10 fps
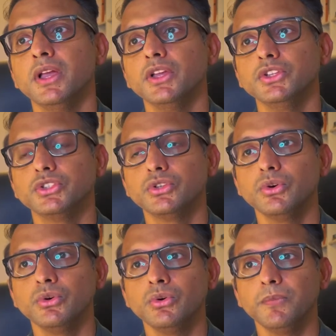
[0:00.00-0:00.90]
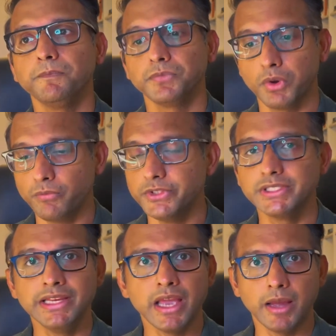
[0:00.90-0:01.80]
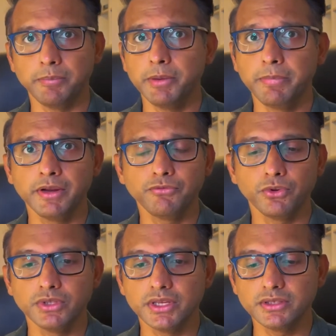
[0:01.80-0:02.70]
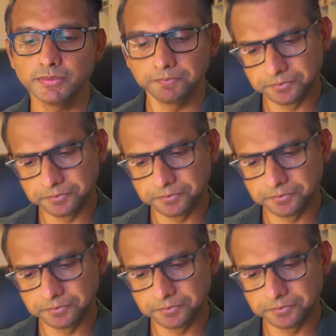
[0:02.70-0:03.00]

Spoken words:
So obviously I prepared for this.